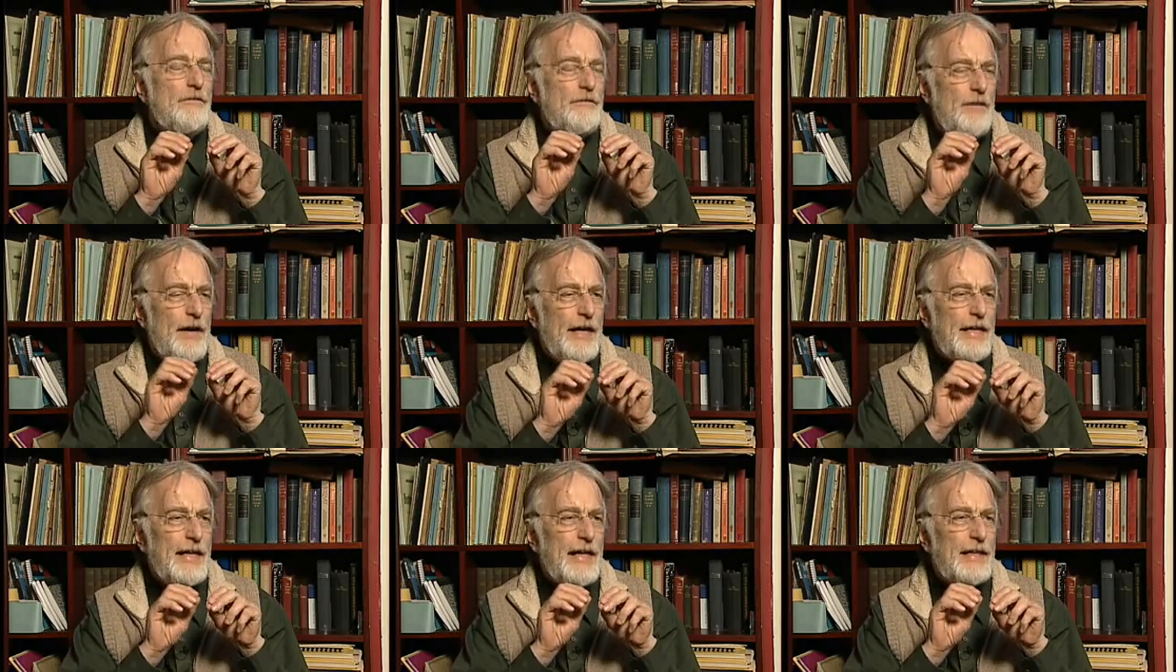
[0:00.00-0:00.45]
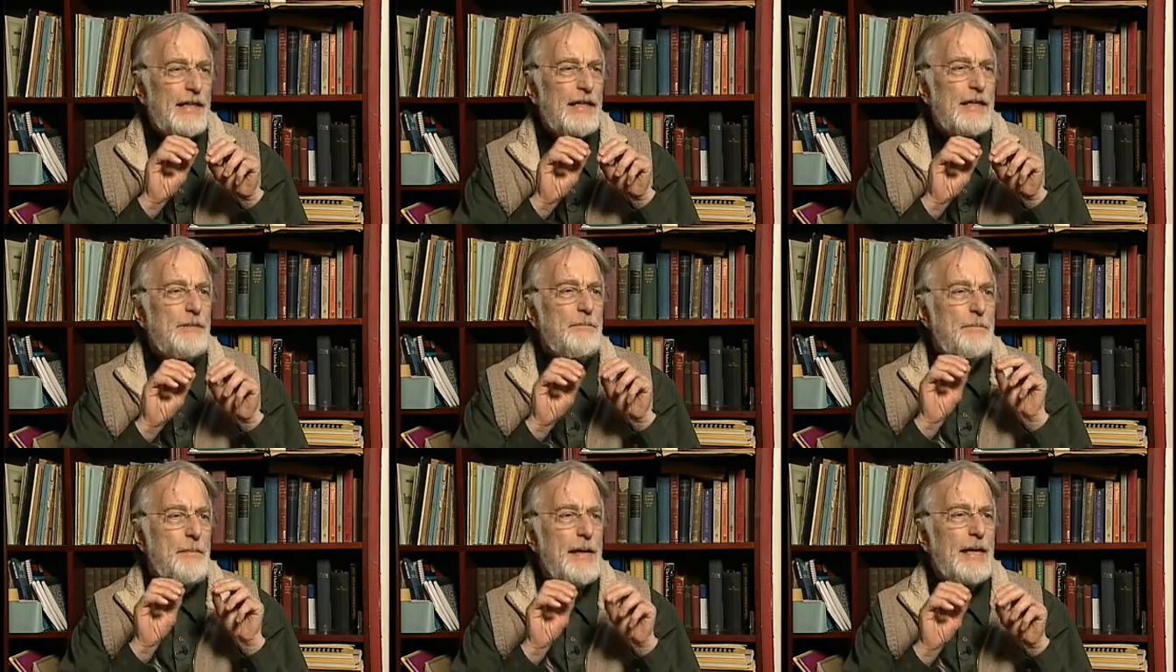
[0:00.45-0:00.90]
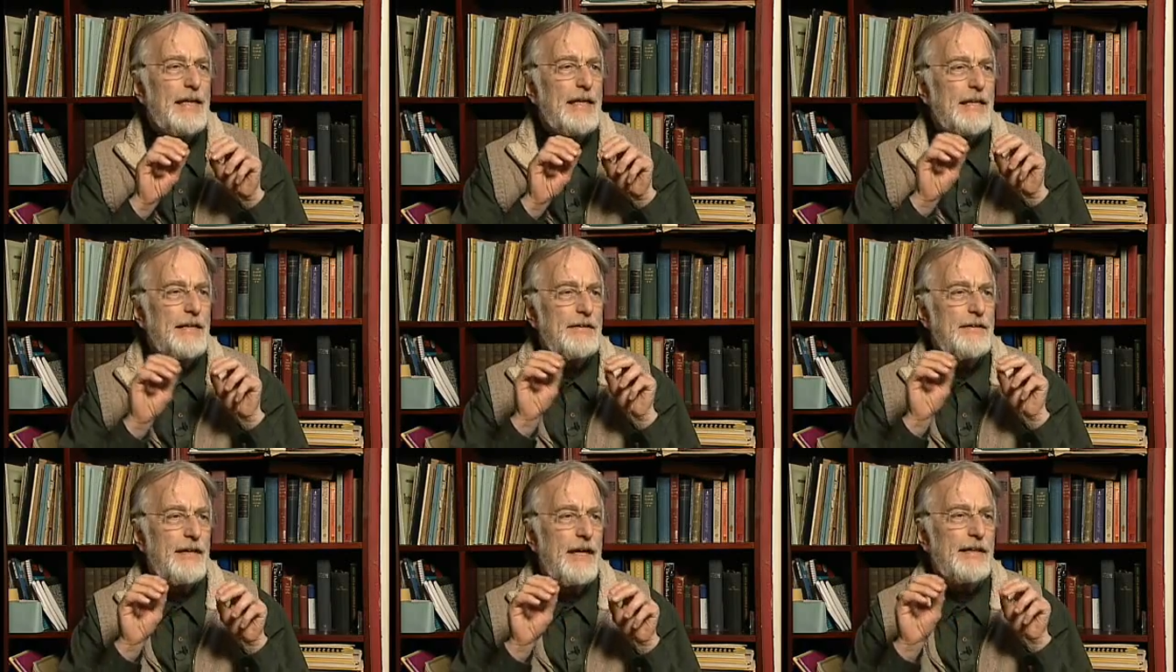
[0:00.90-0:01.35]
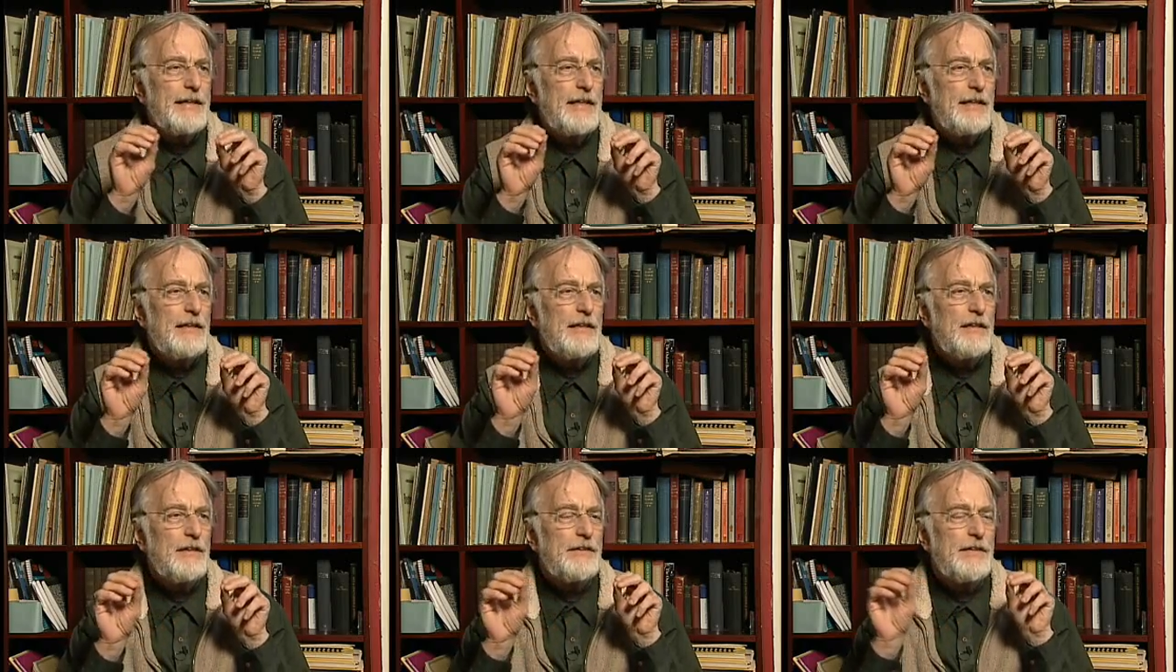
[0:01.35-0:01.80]
finitely many tiny
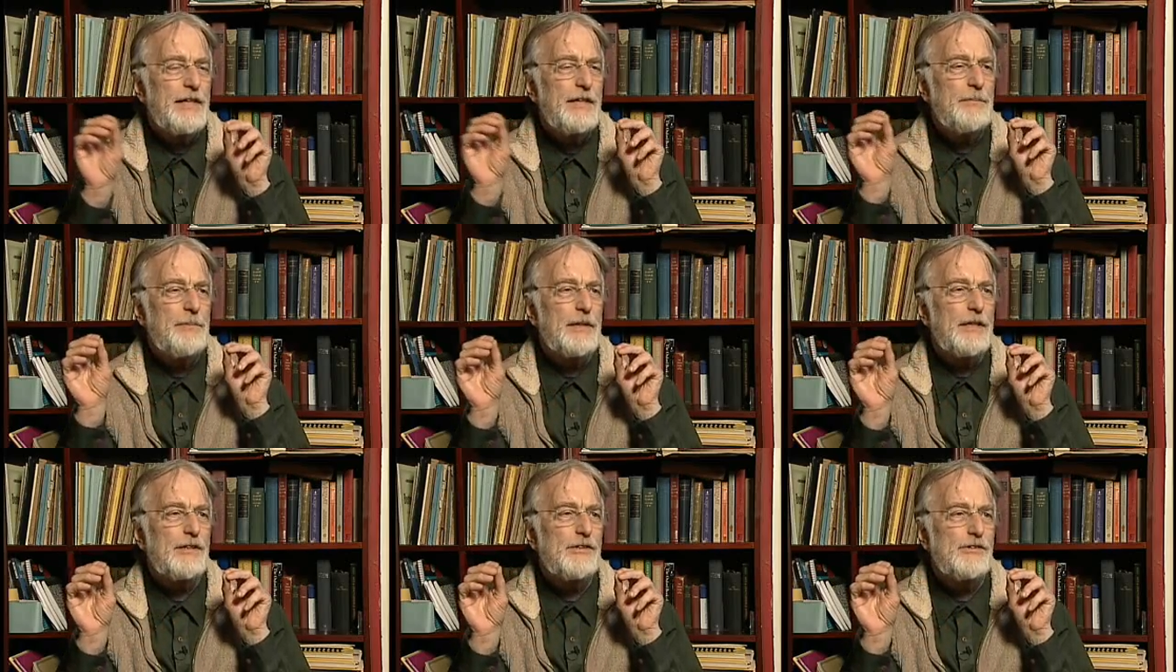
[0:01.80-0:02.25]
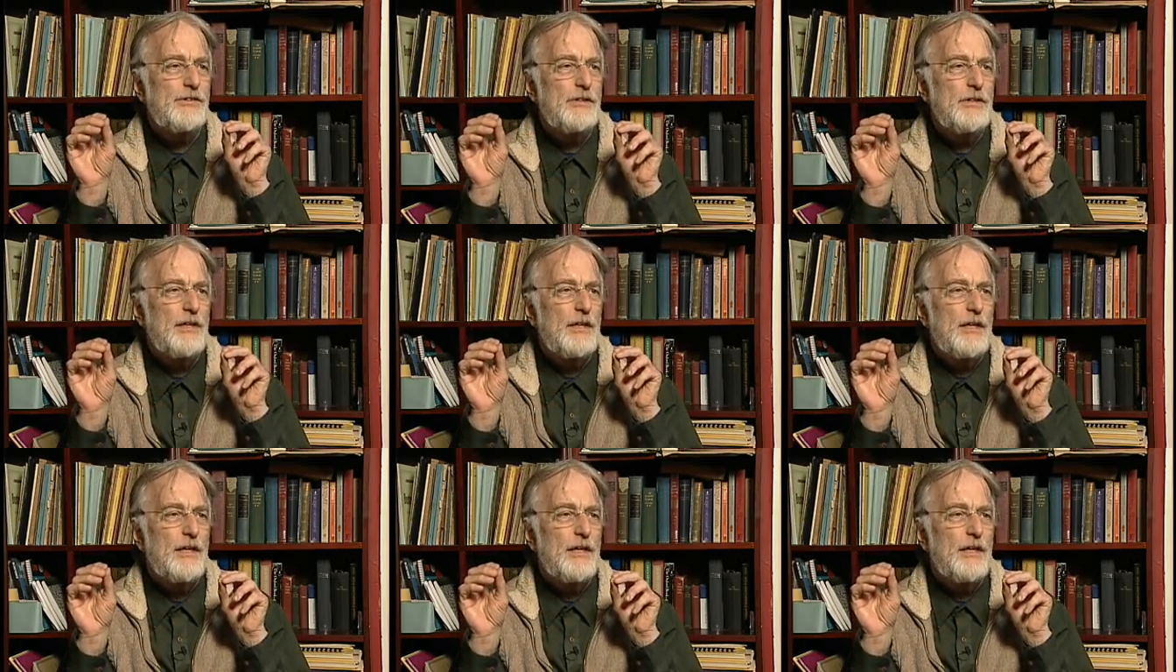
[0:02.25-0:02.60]
little tidbits,